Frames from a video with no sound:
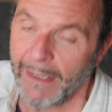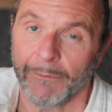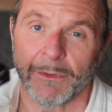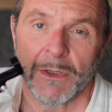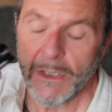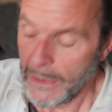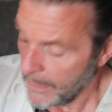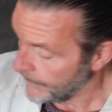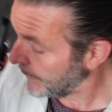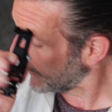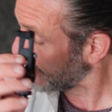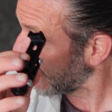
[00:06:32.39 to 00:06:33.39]
mount
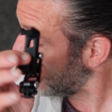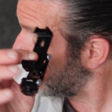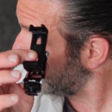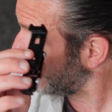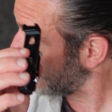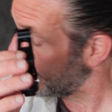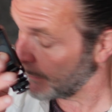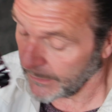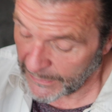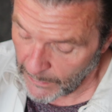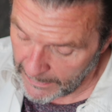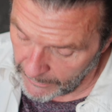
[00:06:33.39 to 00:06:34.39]
that can go on the gimbal
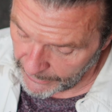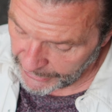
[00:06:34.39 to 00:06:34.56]
as well,